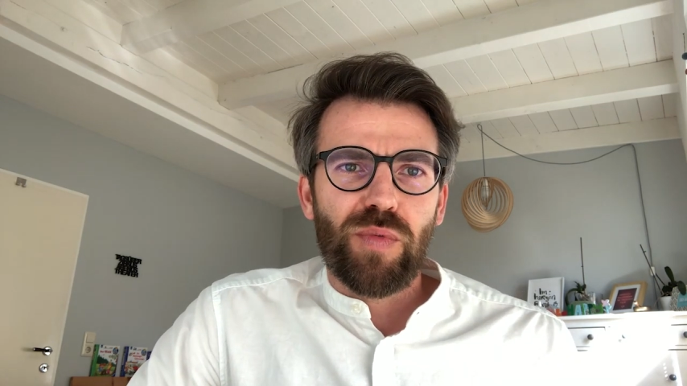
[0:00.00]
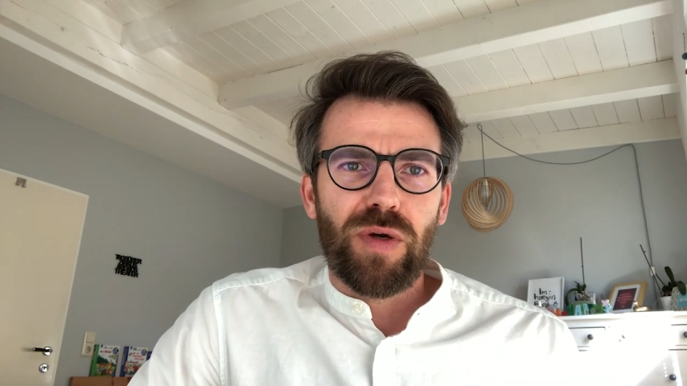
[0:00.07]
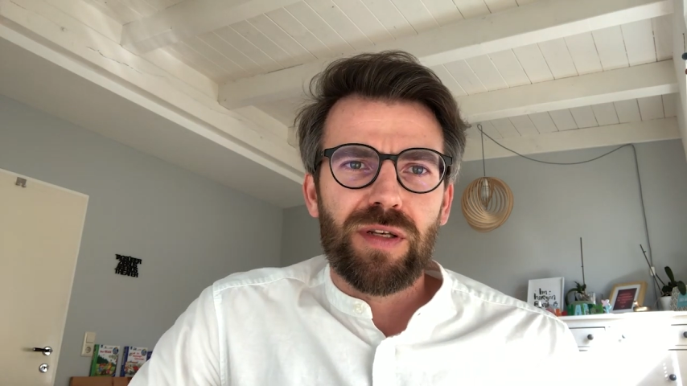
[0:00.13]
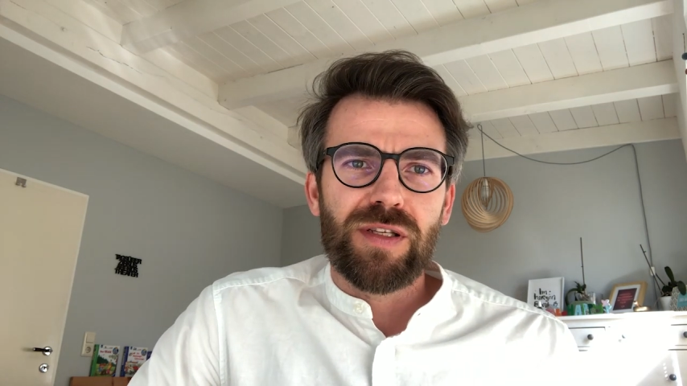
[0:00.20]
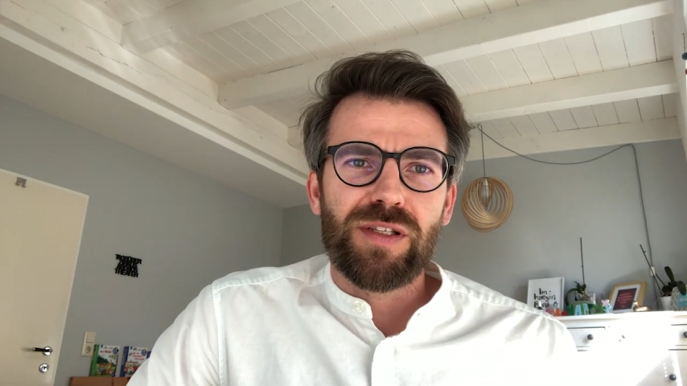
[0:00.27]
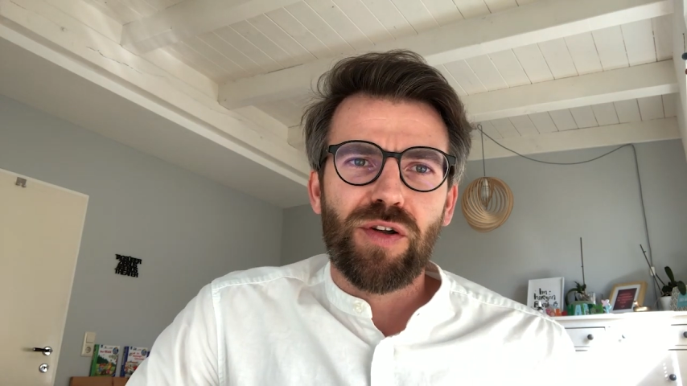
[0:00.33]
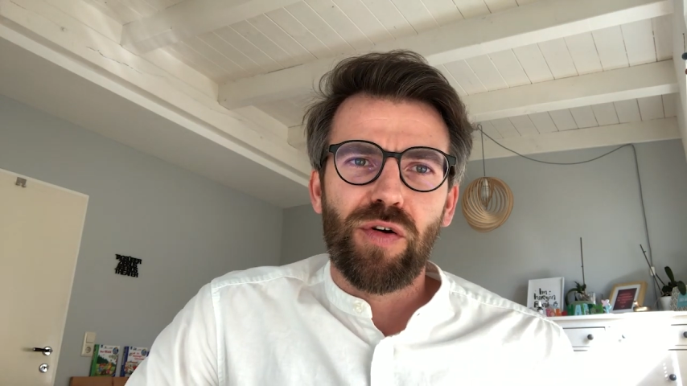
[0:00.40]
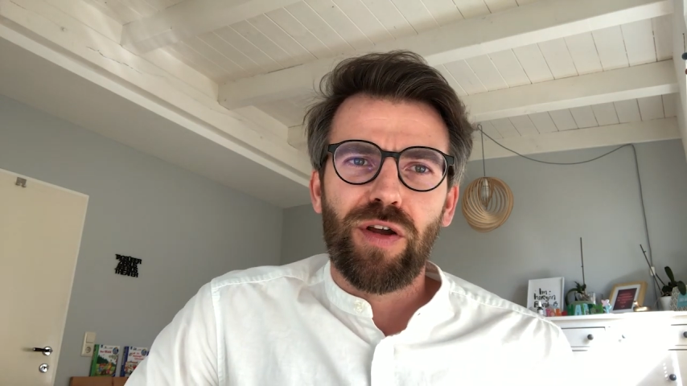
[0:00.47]
what
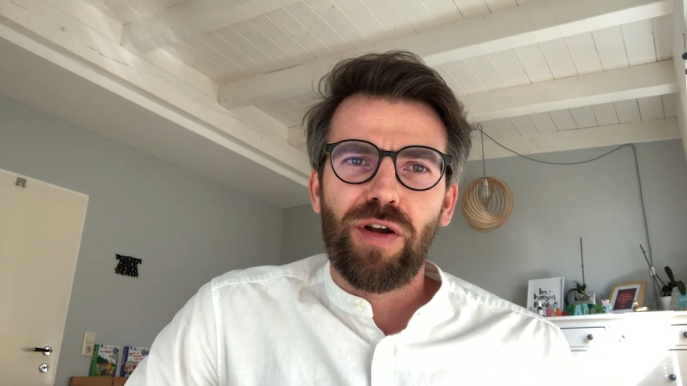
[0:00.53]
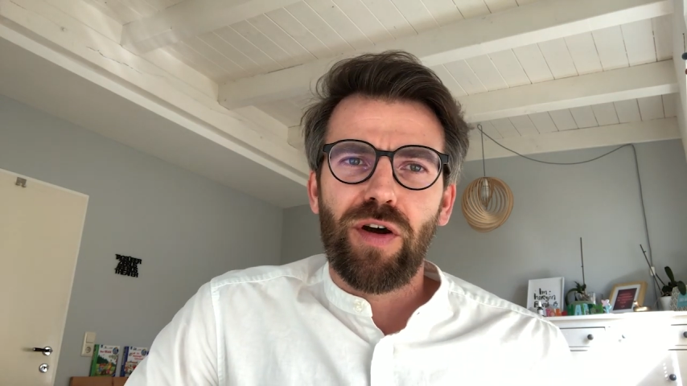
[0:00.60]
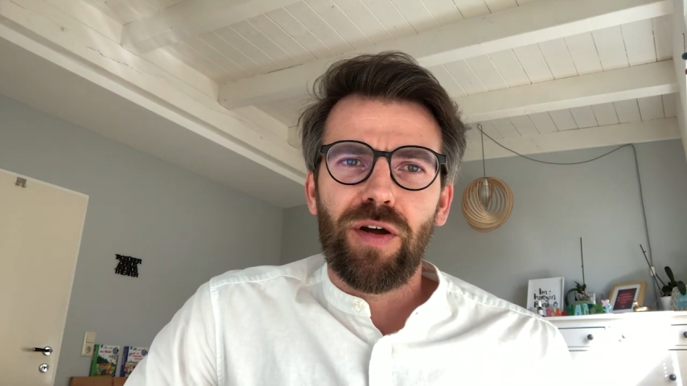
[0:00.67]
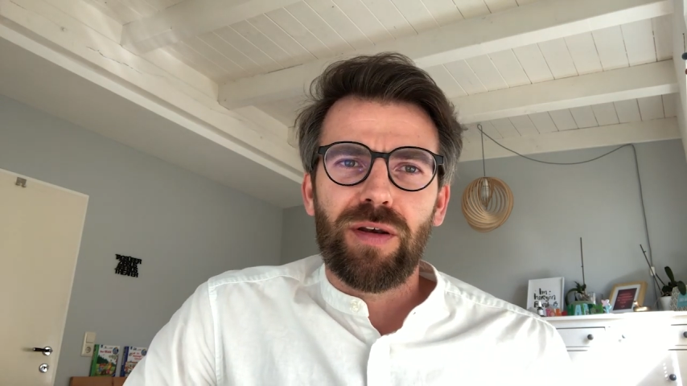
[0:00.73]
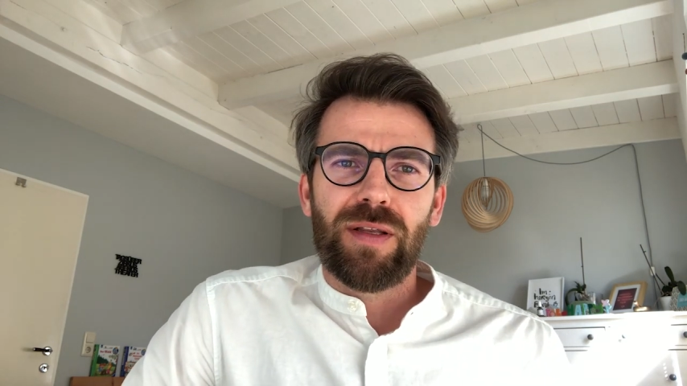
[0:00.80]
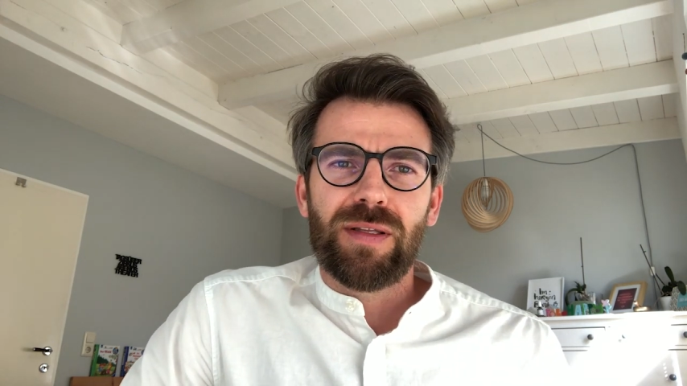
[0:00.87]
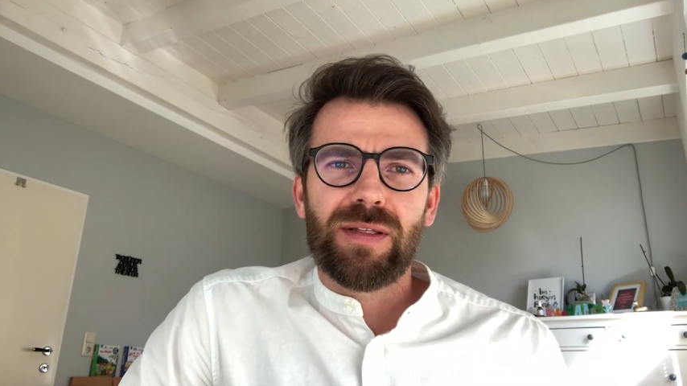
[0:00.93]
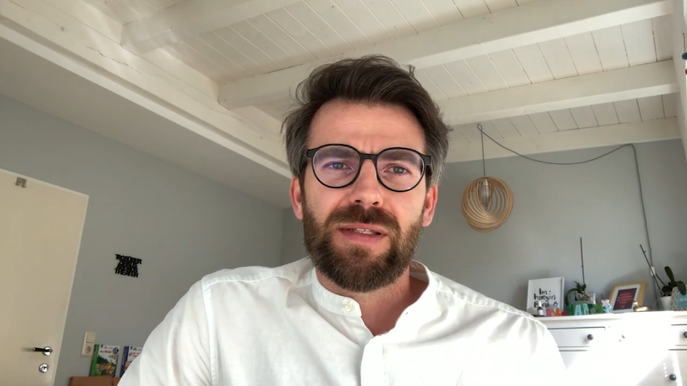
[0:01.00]
is going
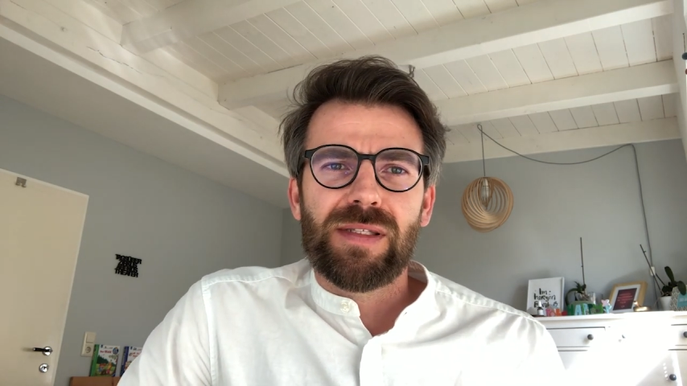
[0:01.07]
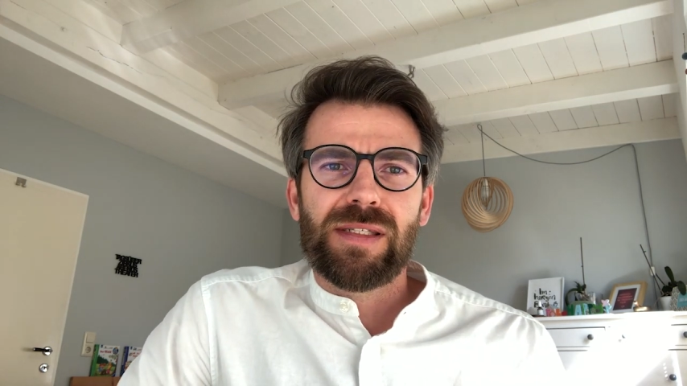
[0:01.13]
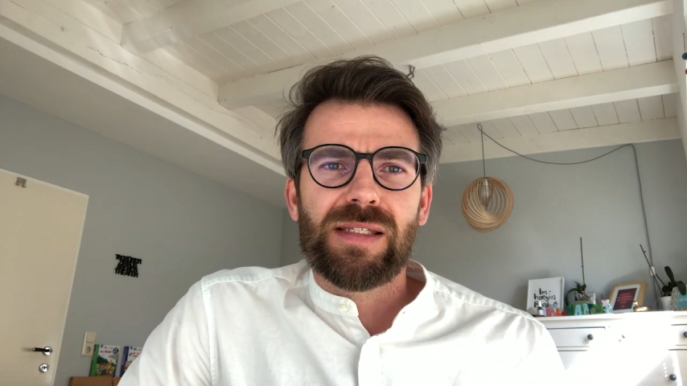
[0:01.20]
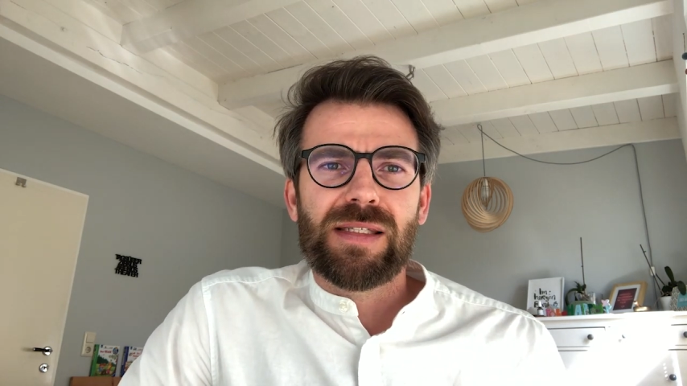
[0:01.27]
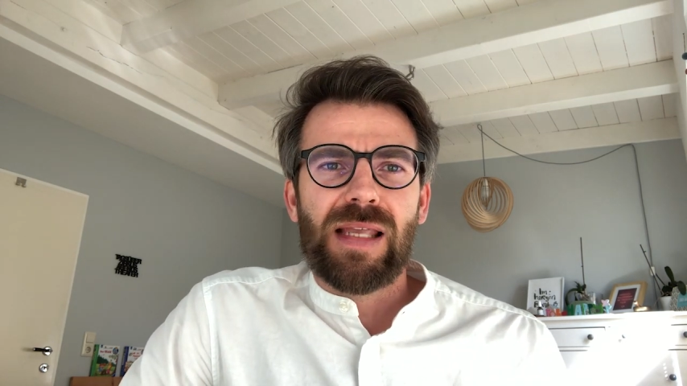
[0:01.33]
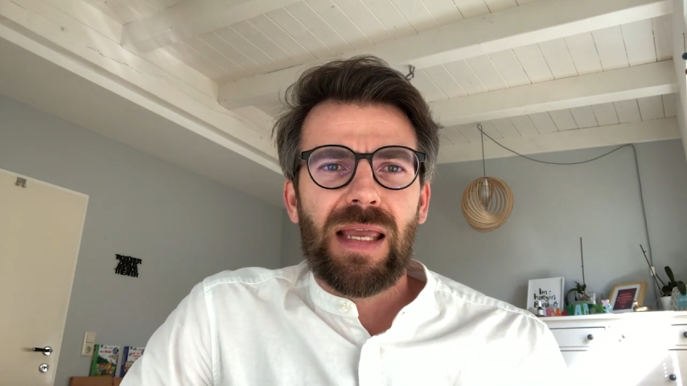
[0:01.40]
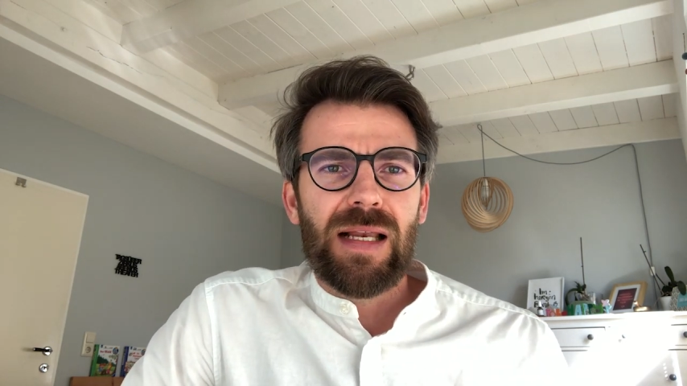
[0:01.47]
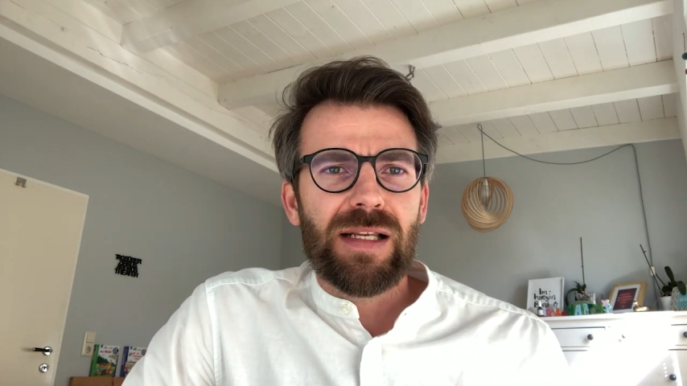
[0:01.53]
on in
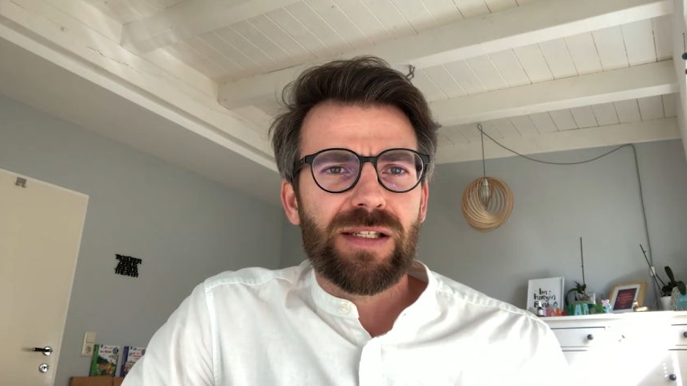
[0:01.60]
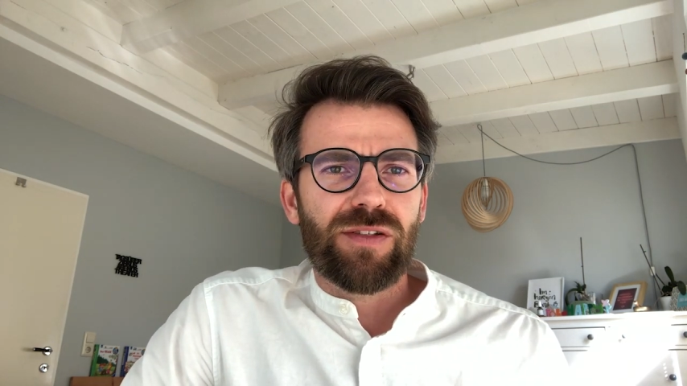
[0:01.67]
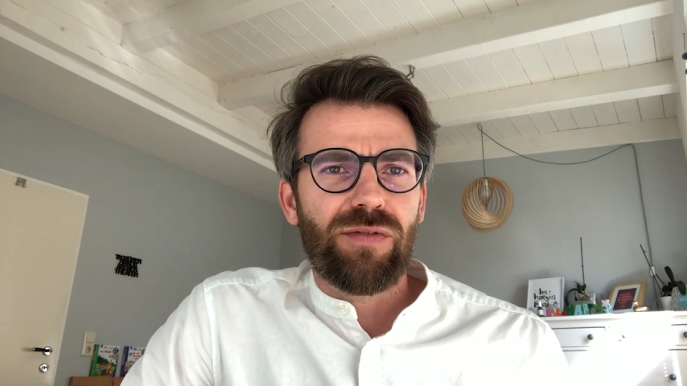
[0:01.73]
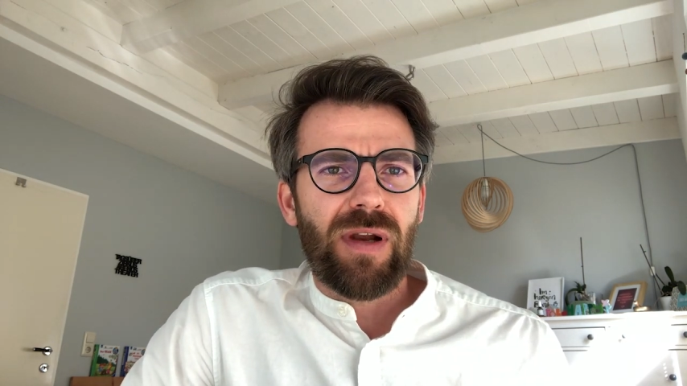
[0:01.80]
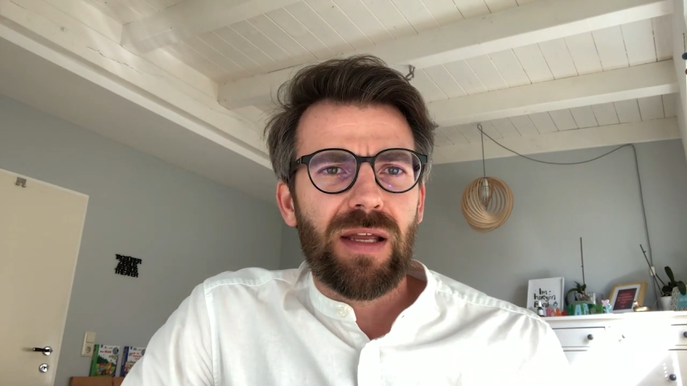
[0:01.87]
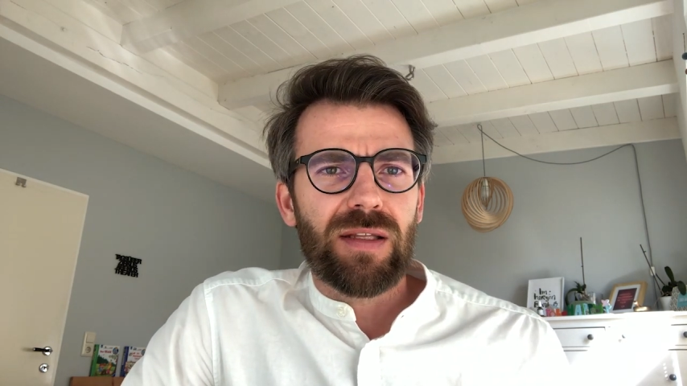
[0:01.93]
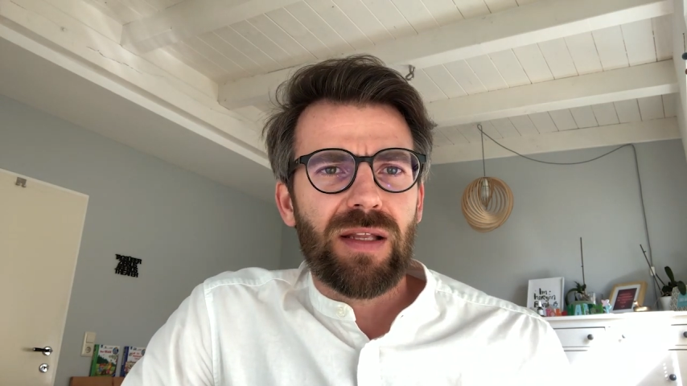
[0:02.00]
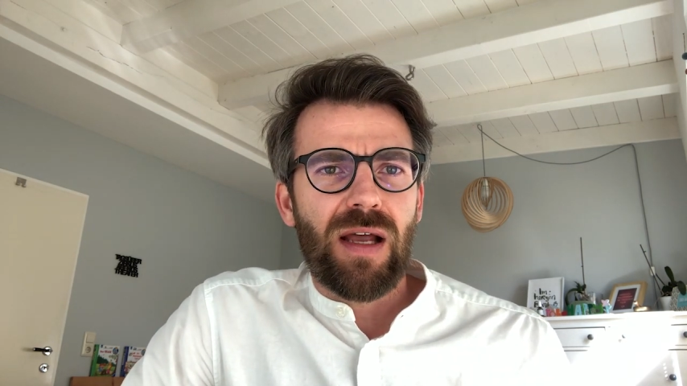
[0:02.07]
sales
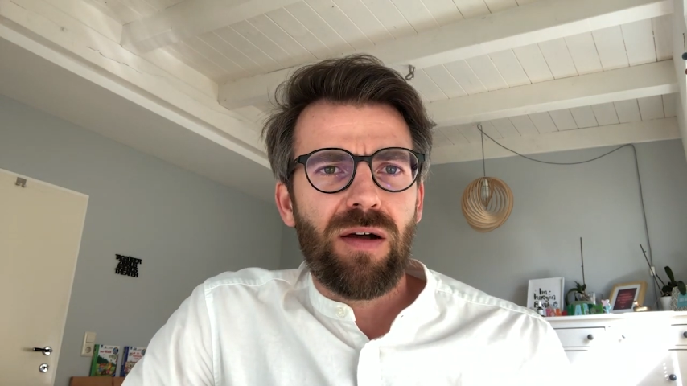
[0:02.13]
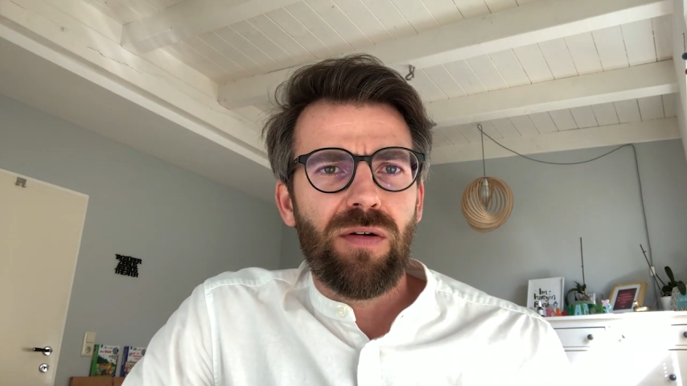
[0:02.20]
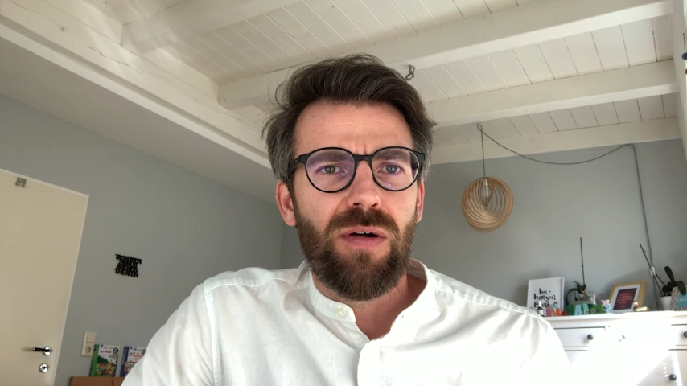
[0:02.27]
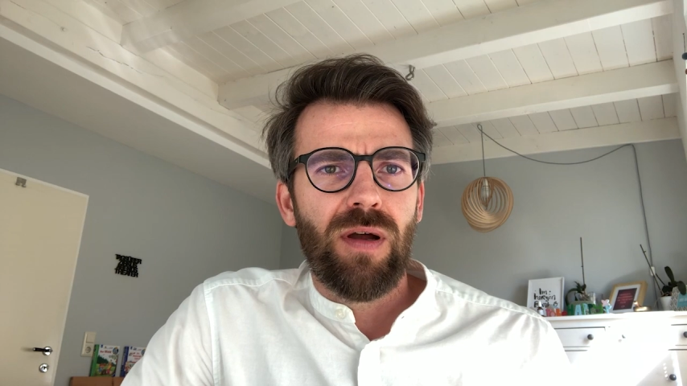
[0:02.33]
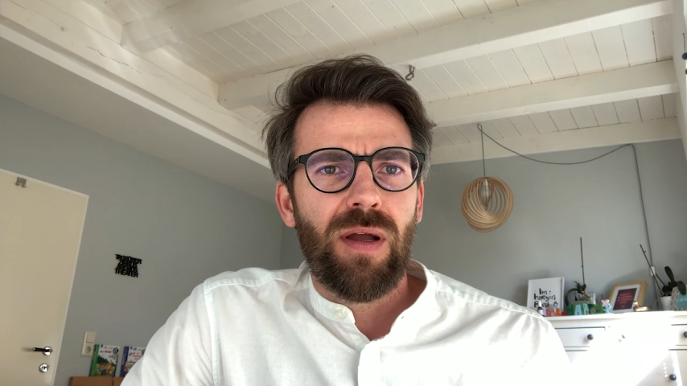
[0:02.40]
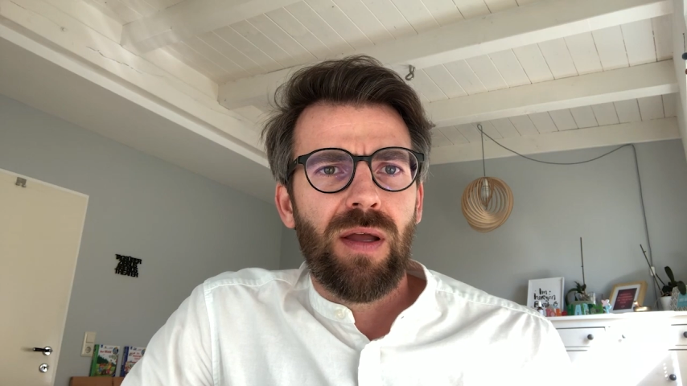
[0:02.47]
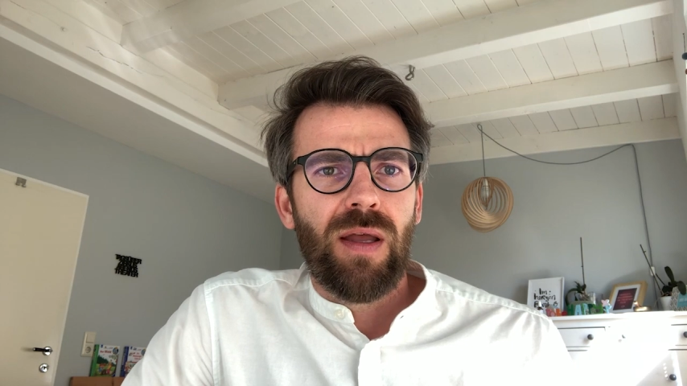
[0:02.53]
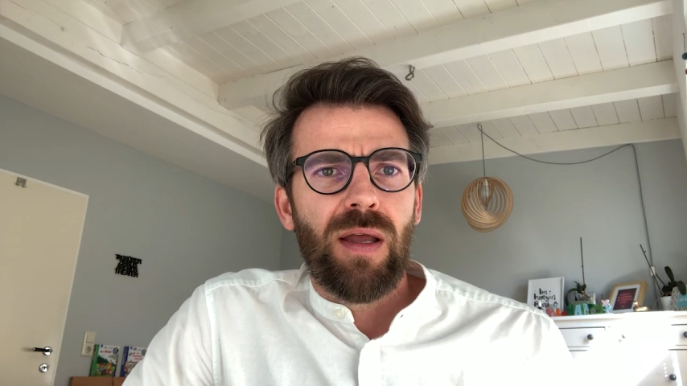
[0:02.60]
right now.